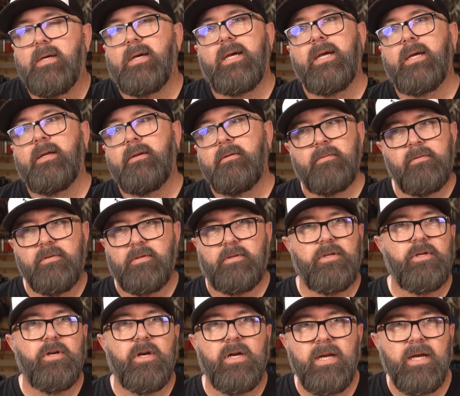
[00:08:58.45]
and
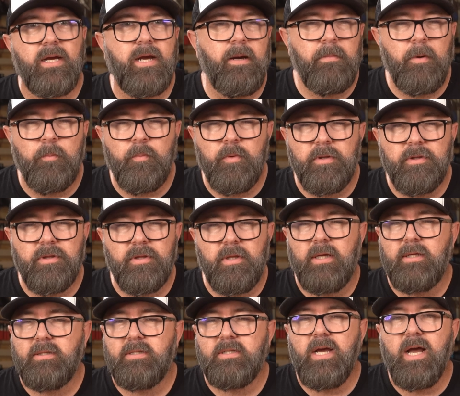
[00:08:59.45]
you're gonna come up with
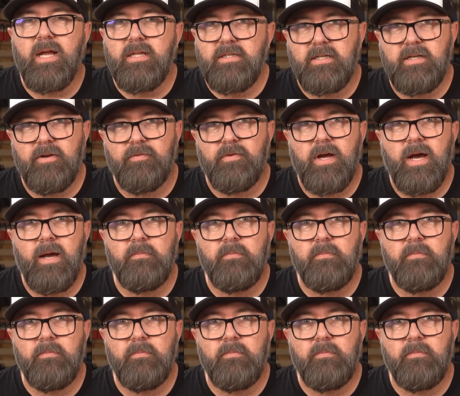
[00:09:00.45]
tons of different